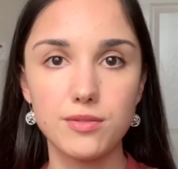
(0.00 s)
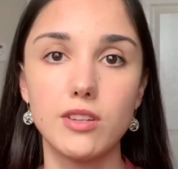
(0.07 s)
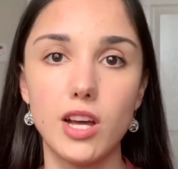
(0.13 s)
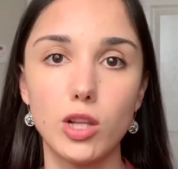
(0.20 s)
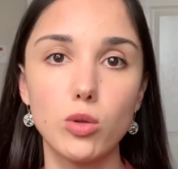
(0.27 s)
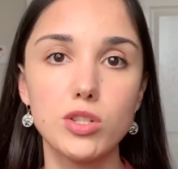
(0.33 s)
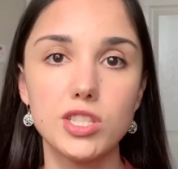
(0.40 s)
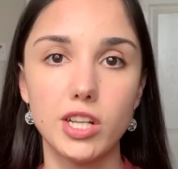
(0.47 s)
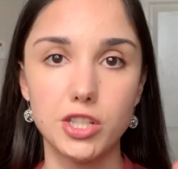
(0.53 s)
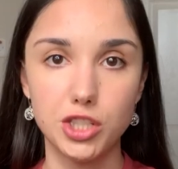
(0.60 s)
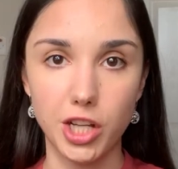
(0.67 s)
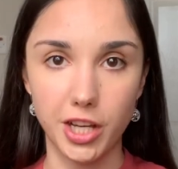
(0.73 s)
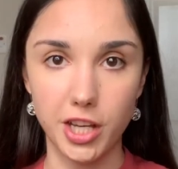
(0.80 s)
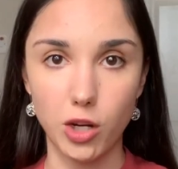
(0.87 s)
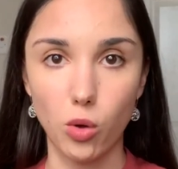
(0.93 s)
Alongside
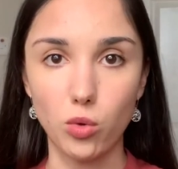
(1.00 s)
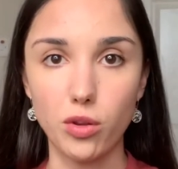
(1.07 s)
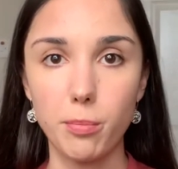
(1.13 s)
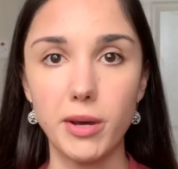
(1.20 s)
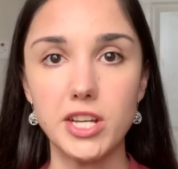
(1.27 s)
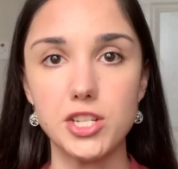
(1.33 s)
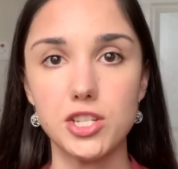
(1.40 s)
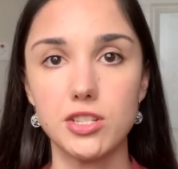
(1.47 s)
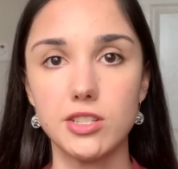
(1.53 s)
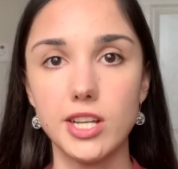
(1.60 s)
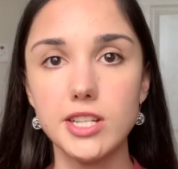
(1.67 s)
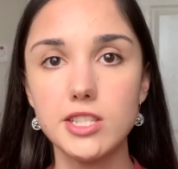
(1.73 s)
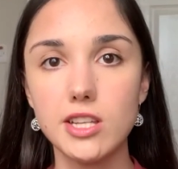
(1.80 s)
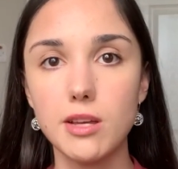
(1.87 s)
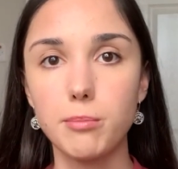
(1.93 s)
checking all the patient
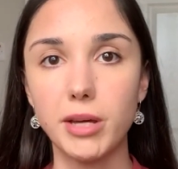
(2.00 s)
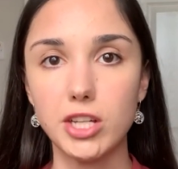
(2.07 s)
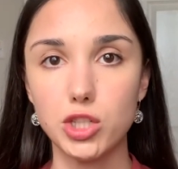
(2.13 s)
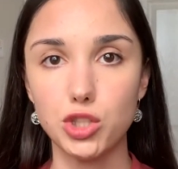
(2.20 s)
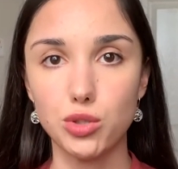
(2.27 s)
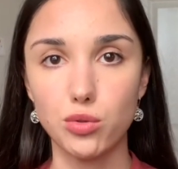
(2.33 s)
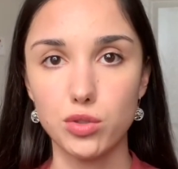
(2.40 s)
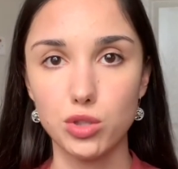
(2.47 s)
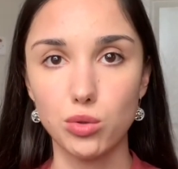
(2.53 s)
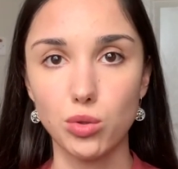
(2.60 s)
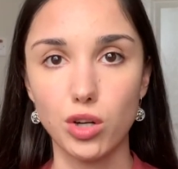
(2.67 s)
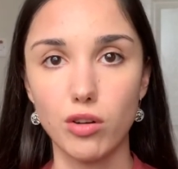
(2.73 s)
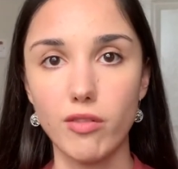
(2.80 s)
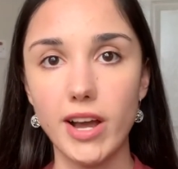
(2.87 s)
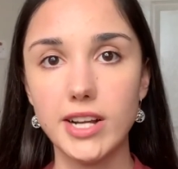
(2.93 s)
data and making sure it's all
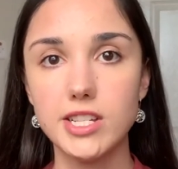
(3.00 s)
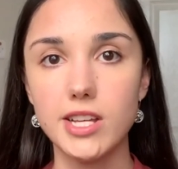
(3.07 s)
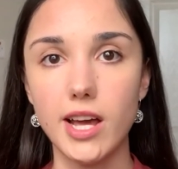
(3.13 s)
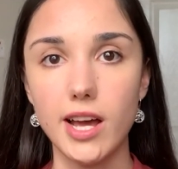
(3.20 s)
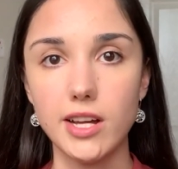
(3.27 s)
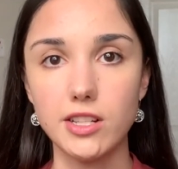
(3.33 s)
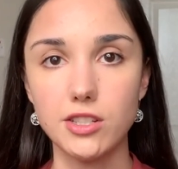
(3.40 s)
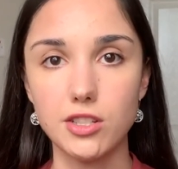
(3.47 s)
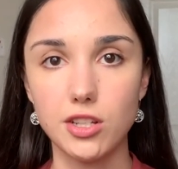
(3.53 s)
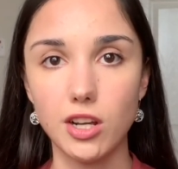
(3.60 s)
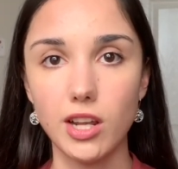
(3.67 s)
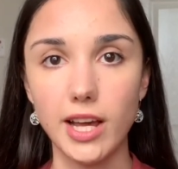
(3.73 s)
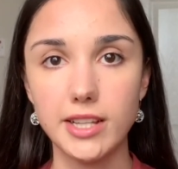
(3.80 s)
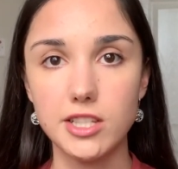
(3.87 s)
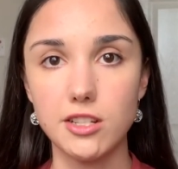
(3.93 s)
correct and
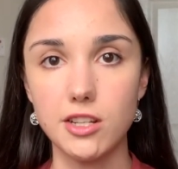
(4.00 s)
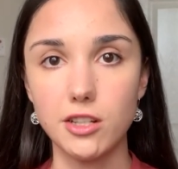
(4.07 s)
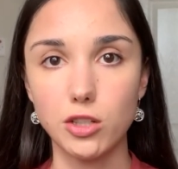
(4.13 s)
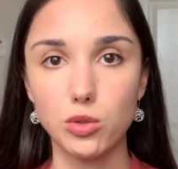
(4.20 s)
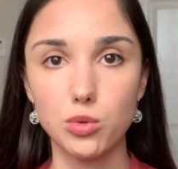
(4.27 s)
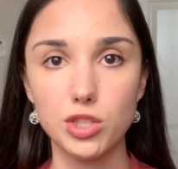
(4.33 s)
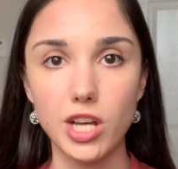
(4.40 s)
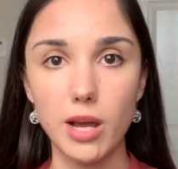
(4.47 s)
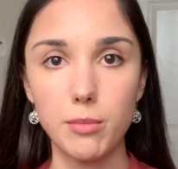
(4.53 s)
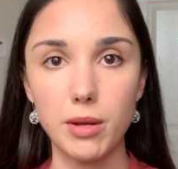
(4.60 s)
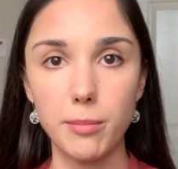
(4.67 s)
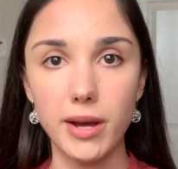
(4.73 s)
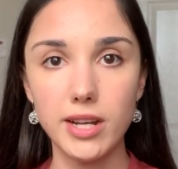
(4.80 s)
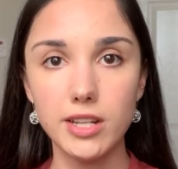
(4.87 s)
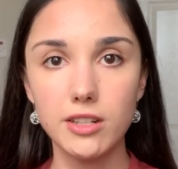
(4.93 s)
collected in a good timely
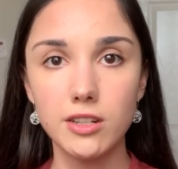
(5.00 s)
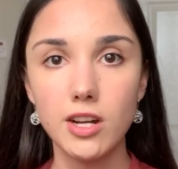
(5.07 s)
manner,